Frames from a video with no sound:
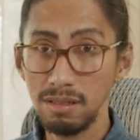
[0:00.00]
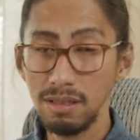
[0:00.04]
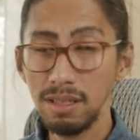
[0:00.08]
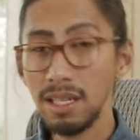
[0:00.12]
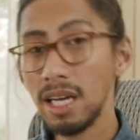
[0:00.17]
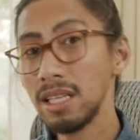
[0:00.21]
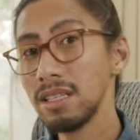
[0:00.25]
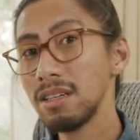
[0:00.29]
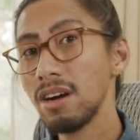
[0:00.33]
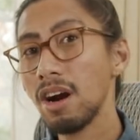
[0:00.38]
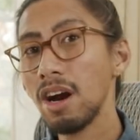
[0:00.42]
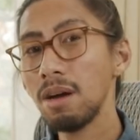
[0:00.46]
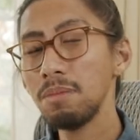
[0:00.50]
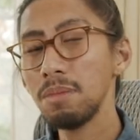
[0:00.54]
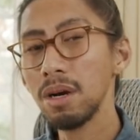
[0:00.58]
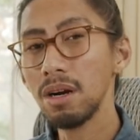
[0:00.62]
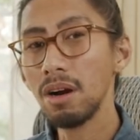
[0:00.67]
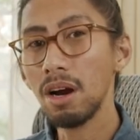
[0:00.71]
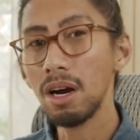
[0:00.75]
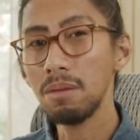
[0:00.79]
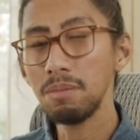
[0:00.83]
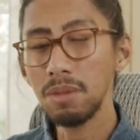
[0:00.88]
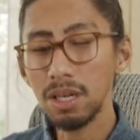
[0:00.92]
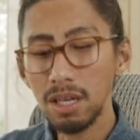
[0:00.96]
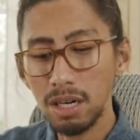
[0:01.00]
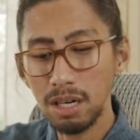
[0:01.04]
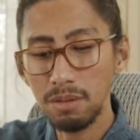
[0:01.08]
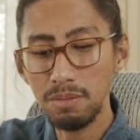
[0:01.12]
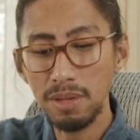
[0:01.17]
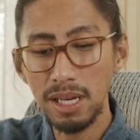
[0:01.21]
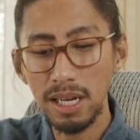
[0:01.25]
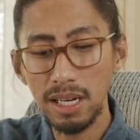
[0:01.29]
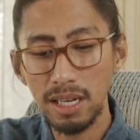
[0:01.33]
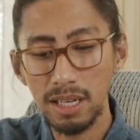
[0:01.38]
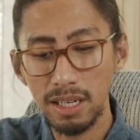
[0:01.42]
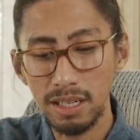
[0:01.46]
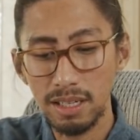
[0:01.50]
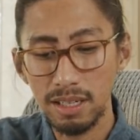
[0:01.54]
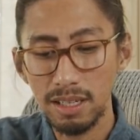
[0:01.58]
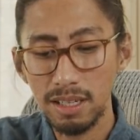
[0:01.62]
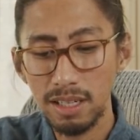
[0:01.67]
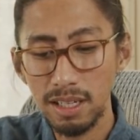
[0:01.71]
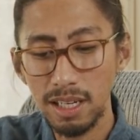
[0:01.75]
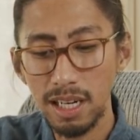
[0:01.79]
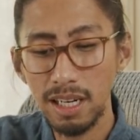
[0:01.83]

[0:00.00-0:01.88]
Not karma, carmelian.